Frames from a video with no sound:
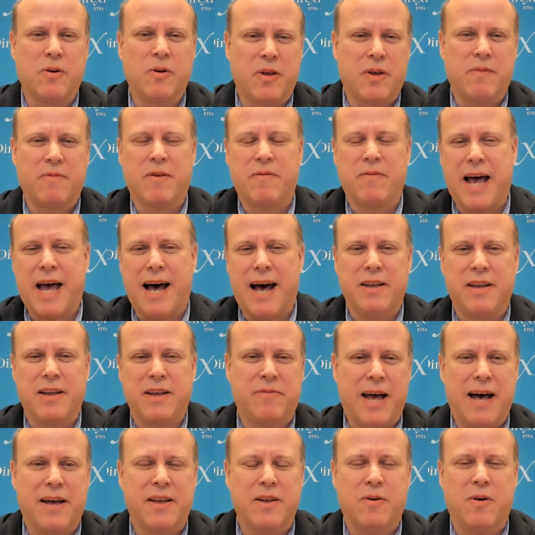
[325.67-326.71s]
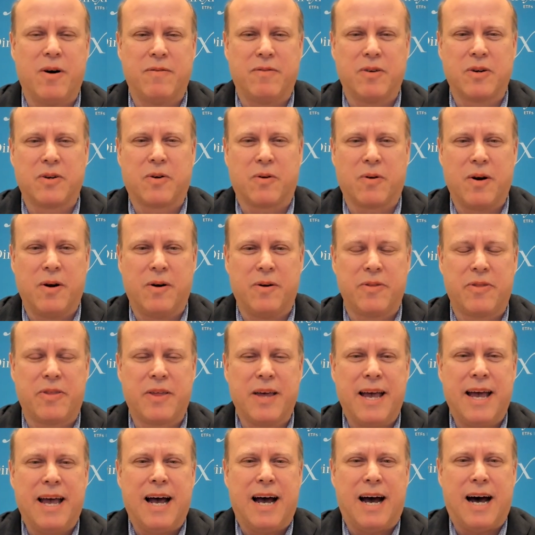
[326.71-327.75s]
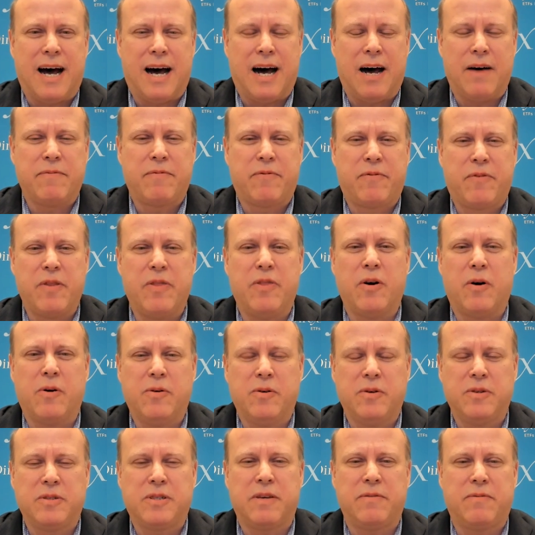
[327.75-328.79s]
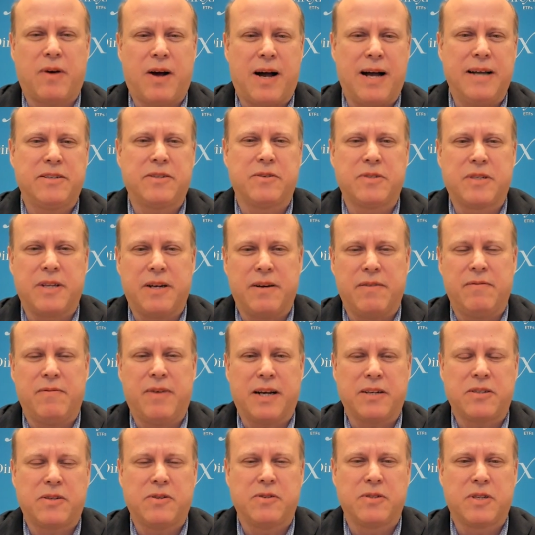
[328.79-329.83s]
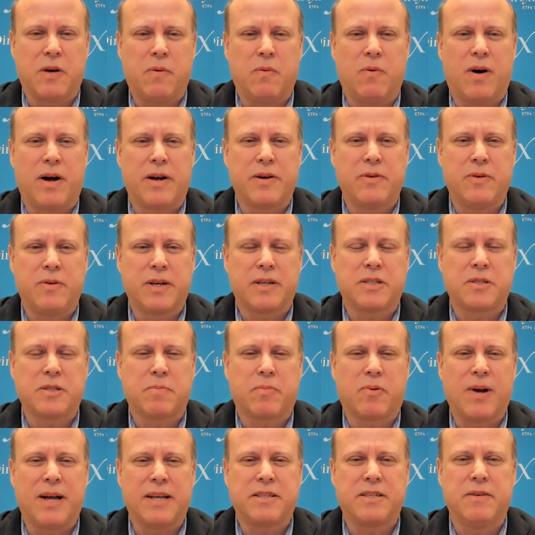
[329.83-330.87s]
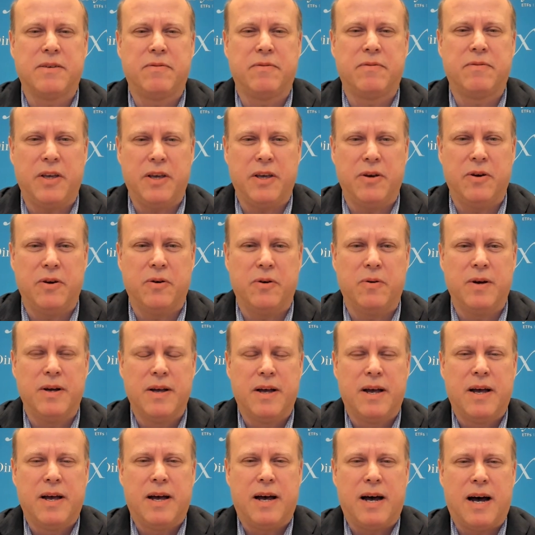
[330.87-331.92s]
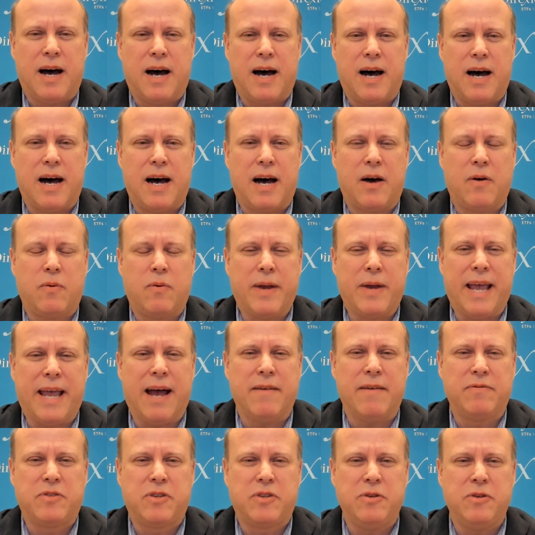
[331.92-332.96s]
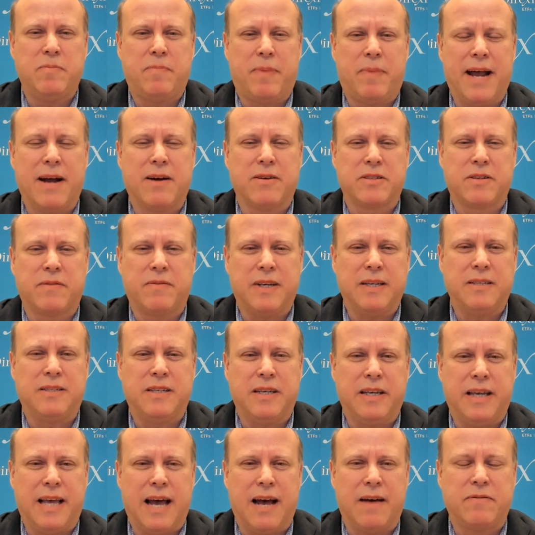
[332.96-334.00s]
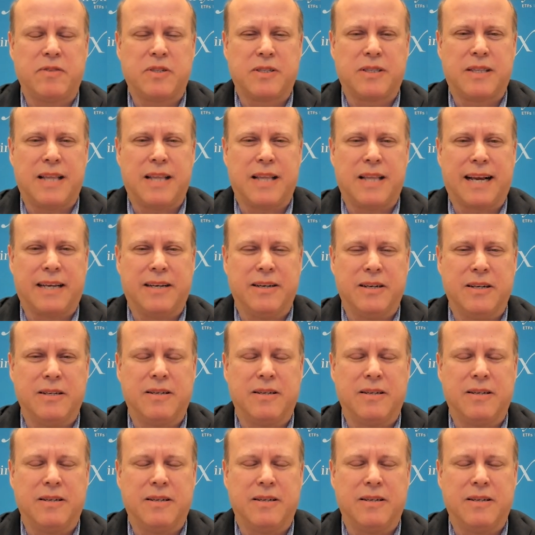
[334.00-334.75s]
growth over value, value over growth. Uh, for those advisors and investors that want to express a view, uh, we have two pairs of ETFs that